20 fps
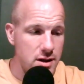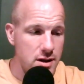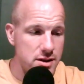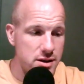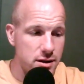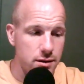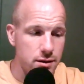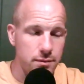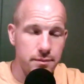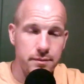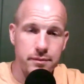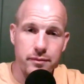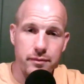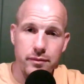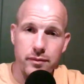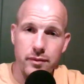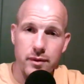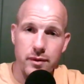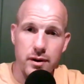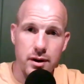So
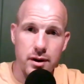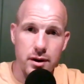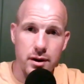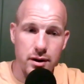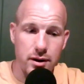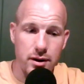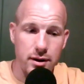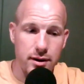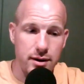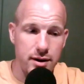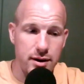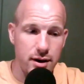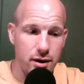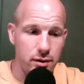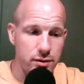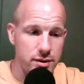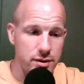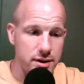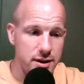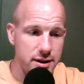
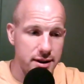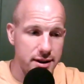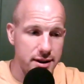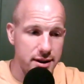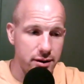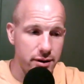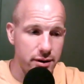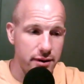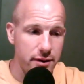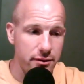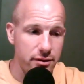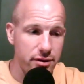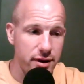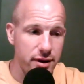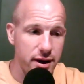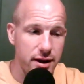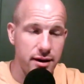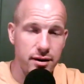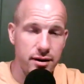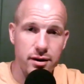don't ever
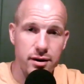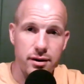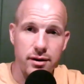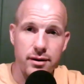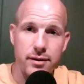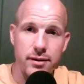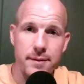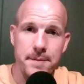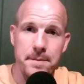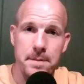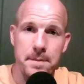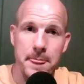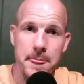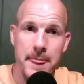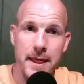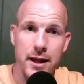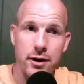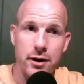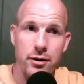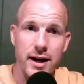think you're
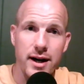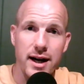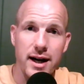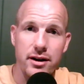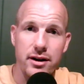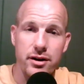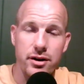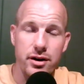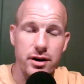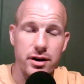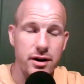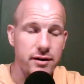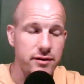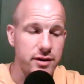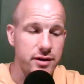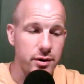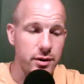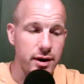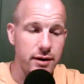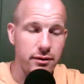not good
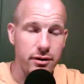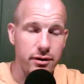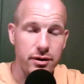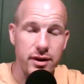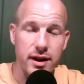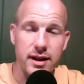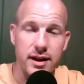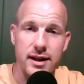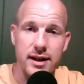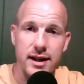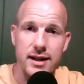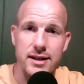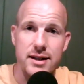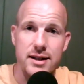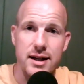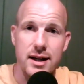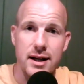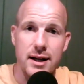enough. Don't ever think that,